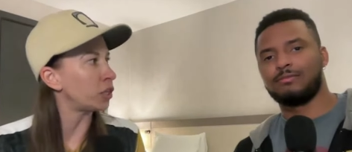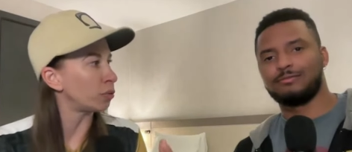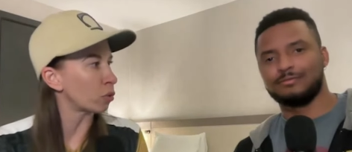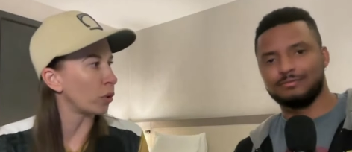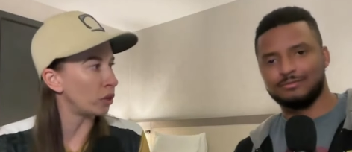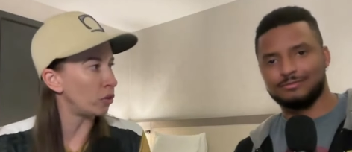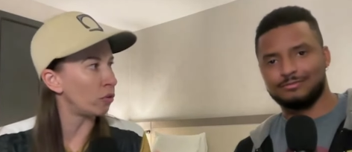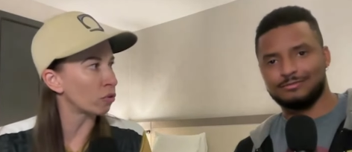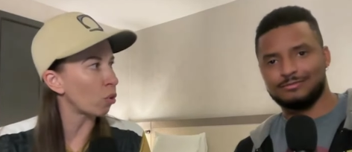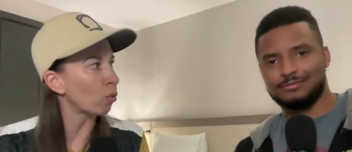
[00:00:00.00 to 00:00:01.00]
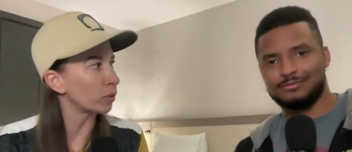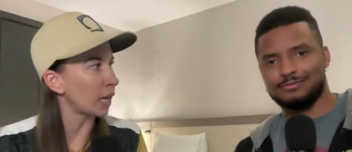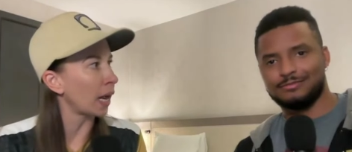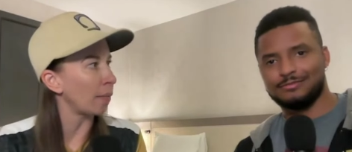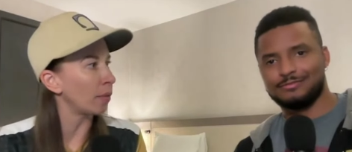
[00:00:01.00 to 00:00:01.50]
Speaker 1: was going to do this whole
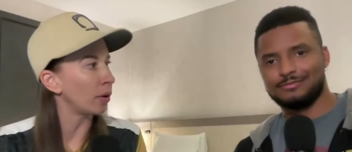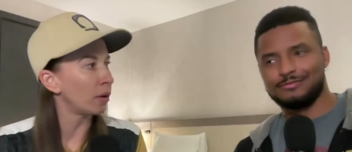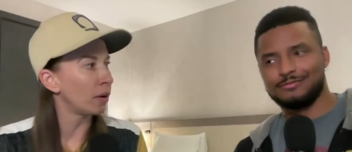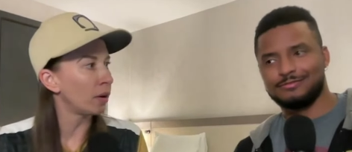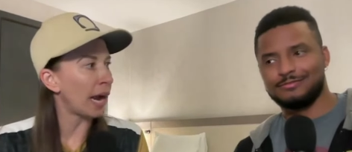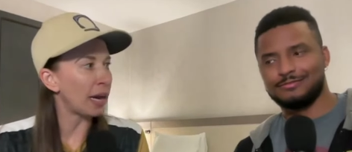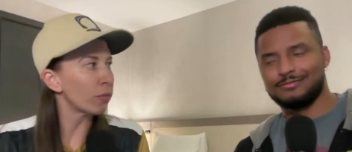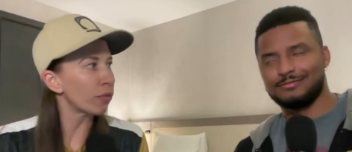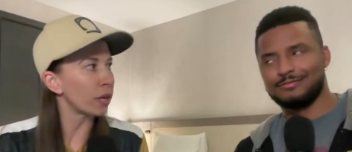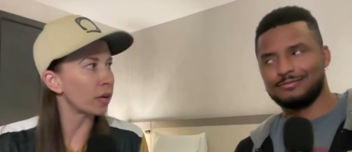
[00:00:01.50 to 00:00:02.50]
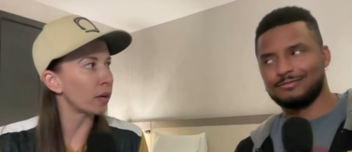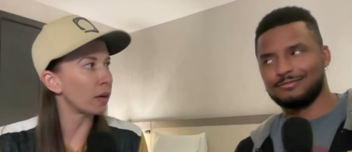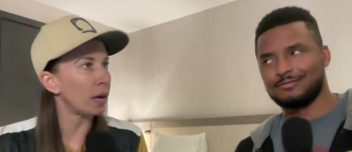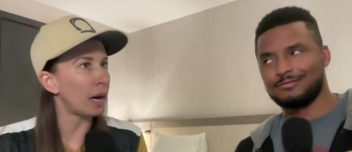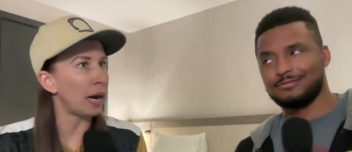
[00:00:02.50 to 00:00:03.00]
time. I don't think
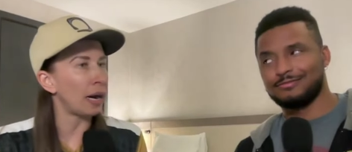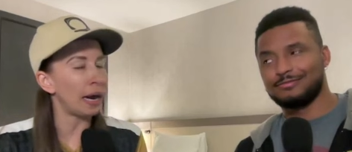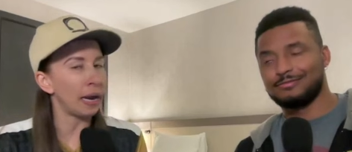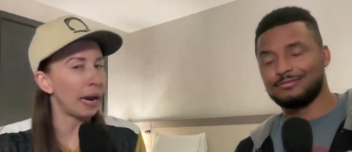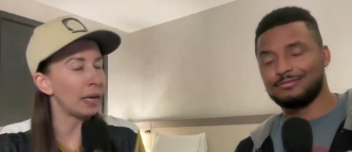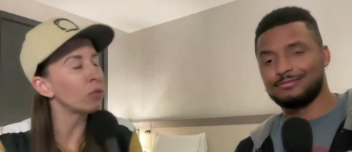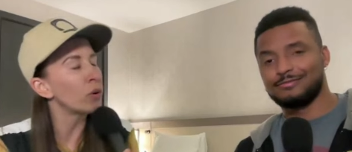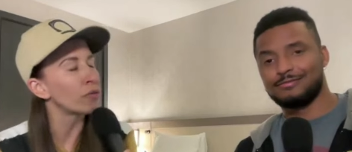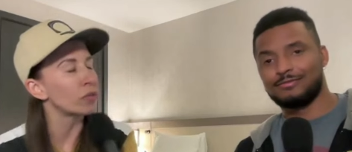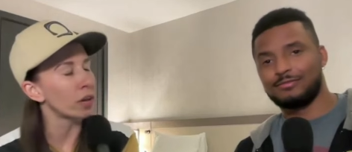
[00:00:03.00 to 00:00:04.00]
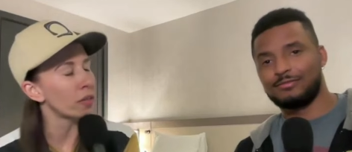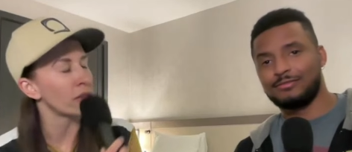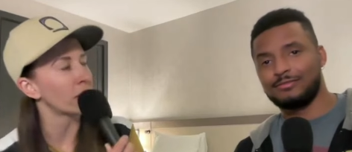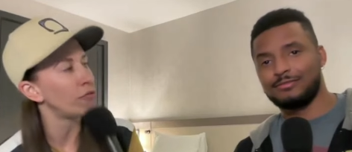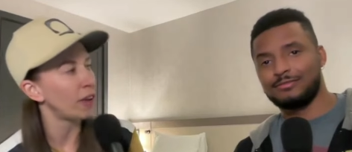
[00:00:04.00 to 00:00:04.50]
I don't know if there's
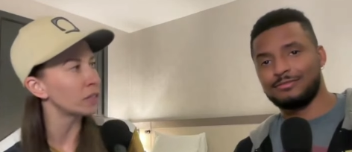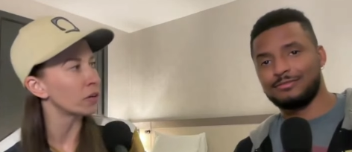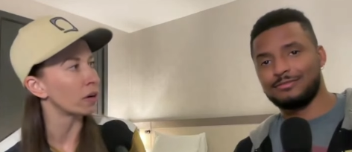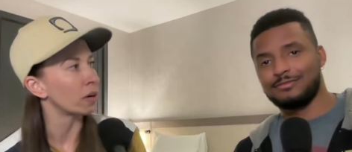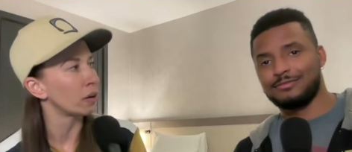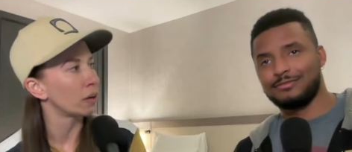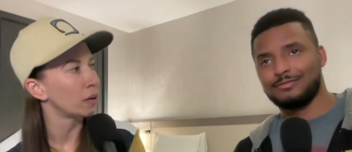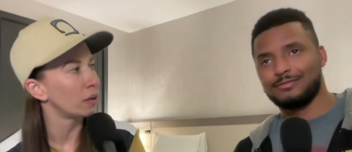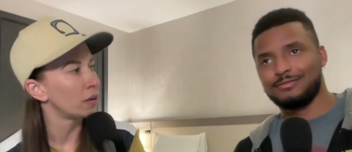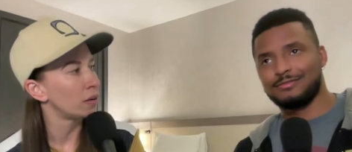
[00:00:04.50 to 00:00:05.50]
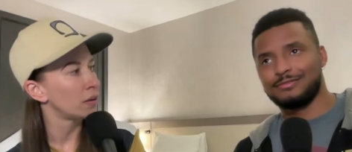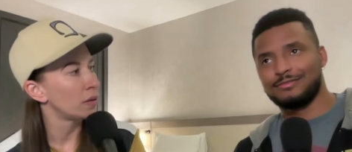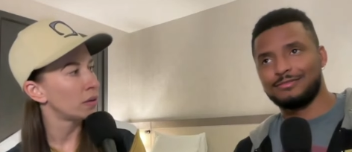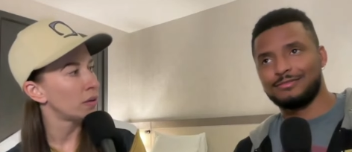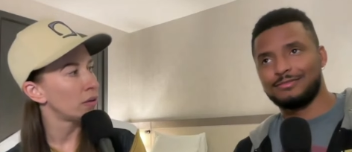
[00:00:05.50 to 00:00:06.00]
anything that can face her.
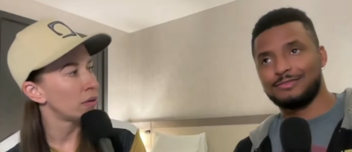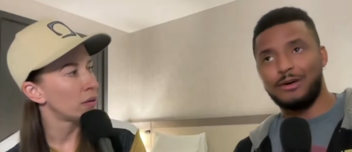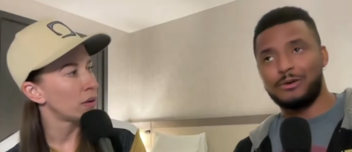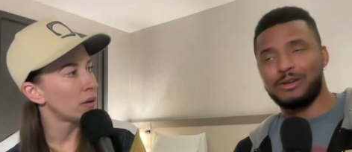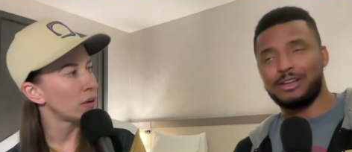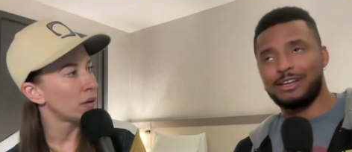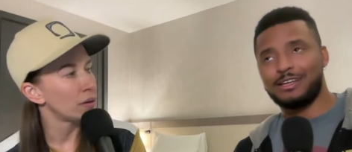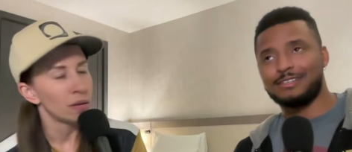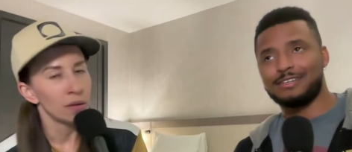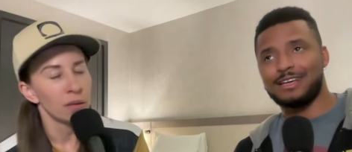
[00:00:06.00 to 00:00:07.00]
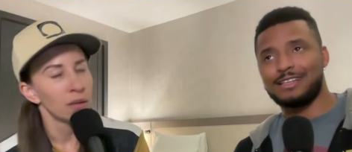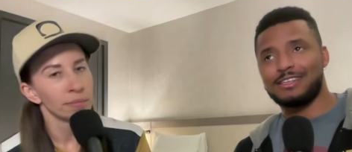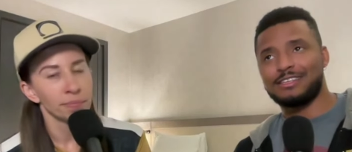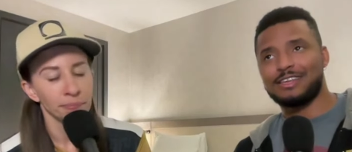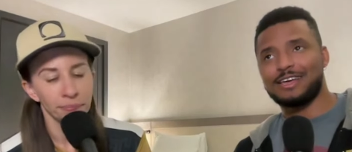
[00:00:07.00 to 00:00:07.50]
Speaker 2: No, and I
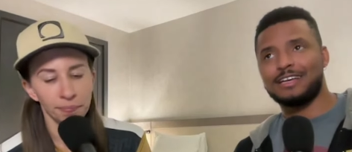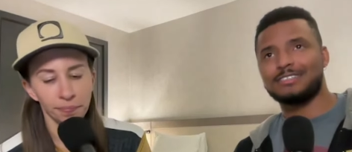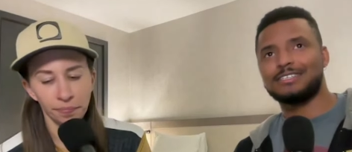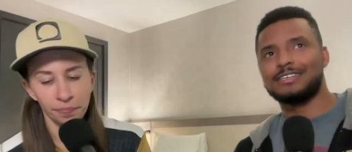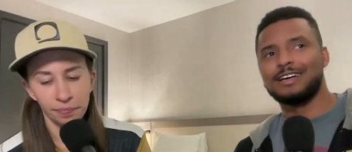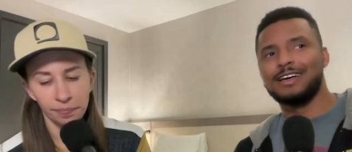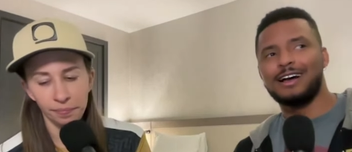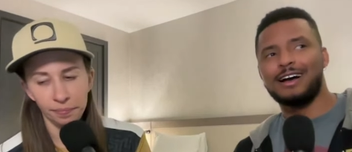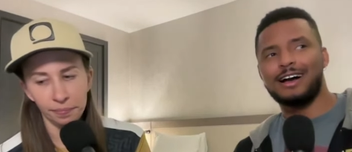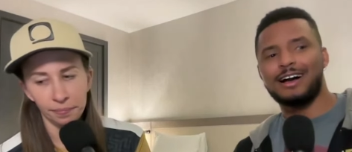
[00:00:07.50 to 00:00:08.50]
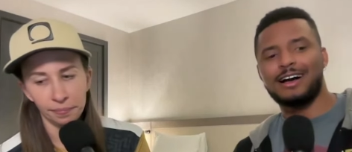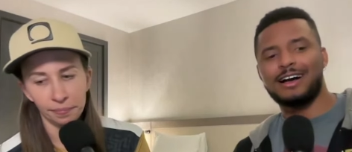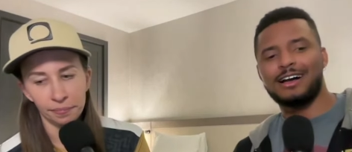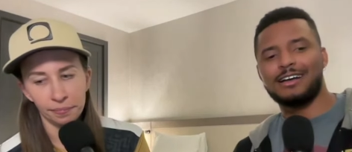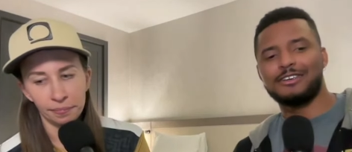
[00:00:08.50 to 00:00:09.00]
think that
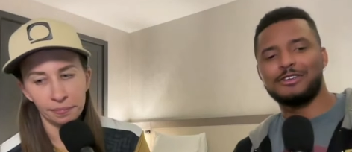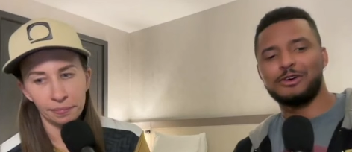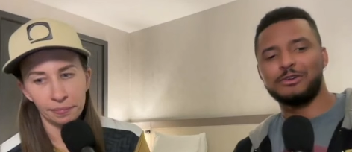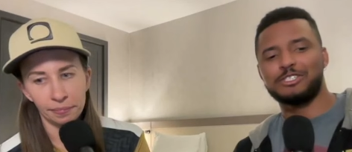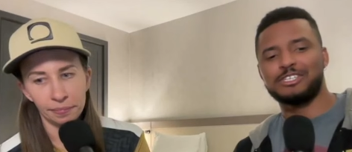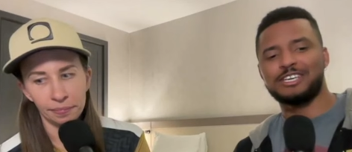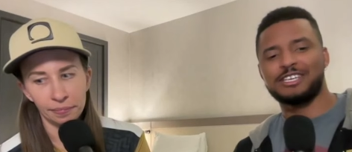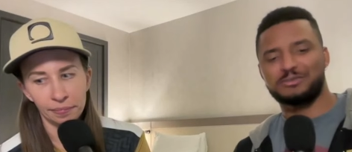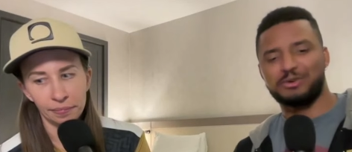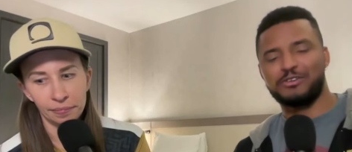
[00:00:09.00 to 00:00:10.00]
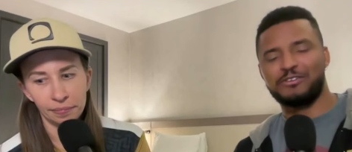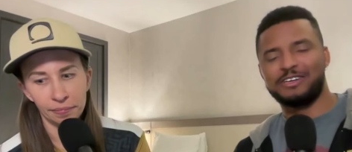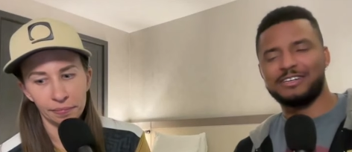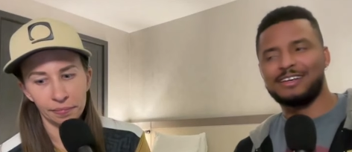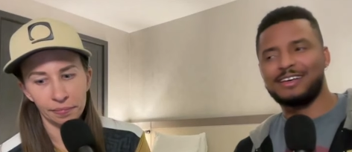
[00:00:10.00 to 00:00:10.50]
uh, you know she has
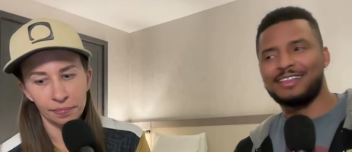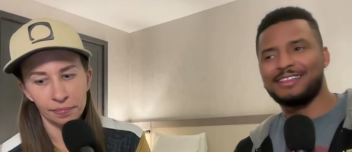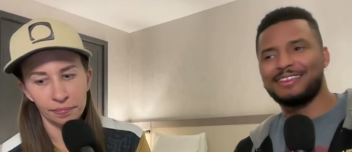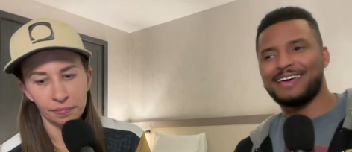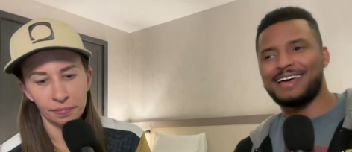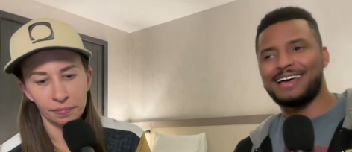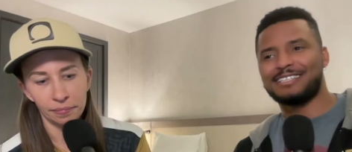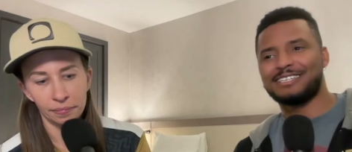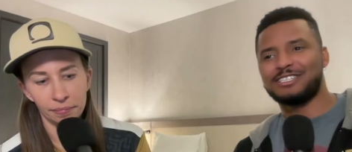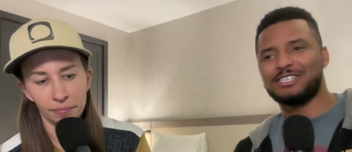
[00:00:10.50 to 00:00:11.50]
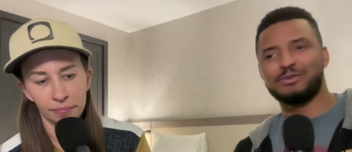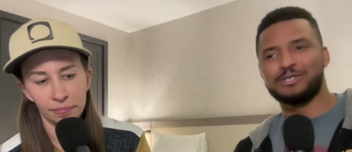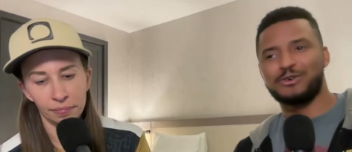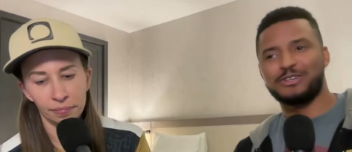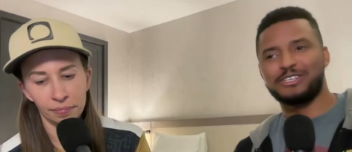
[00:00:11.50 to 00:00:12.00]
proven that she was going